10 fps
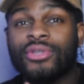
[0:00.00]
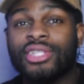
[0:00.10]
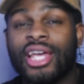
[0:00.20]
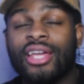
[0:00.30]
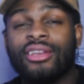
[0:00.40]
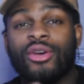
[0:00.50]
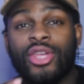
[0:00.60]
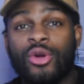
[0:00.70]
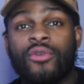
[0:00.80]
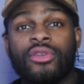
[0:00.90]
that
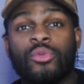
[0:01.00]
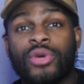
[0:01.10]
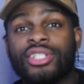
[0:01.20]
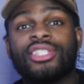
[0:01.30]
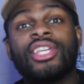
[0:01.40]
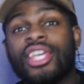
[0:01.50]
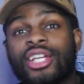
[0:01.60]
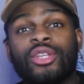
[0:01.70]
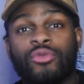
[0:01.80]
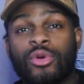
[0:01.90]
Hiyori wished to kill
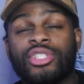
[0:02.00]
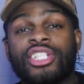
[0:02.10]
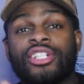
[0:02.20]
Orochi